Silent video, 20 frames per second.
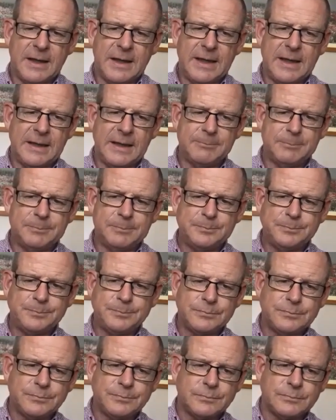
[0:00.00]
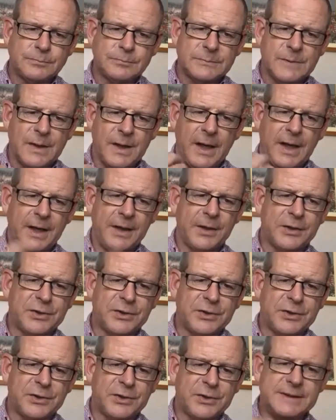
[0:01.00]
And of
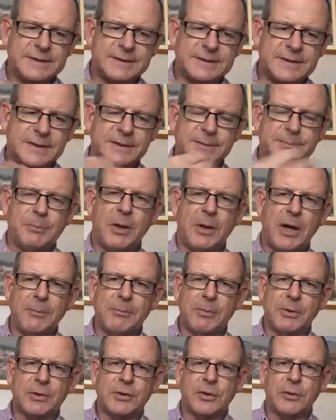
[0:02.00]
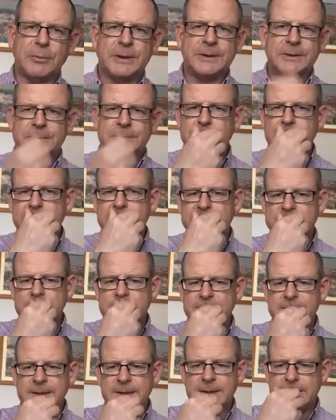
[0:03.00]
course, there's Bible commentaries.
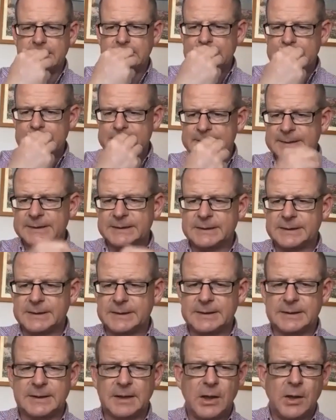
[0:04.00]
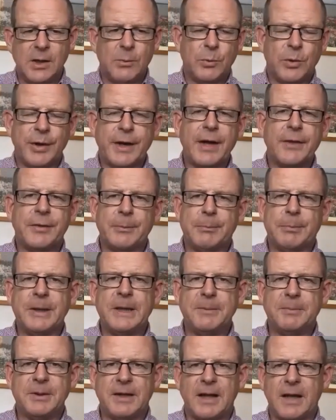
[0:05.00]
You listen to what other
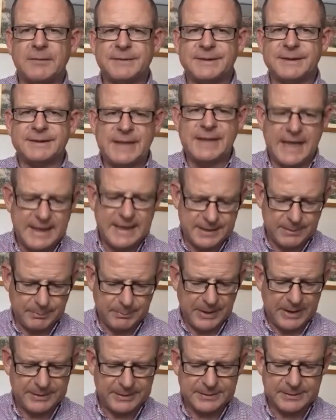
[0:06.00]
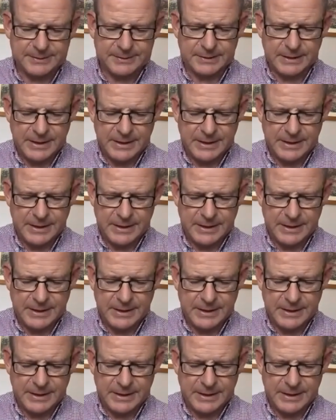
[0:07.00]
people have said about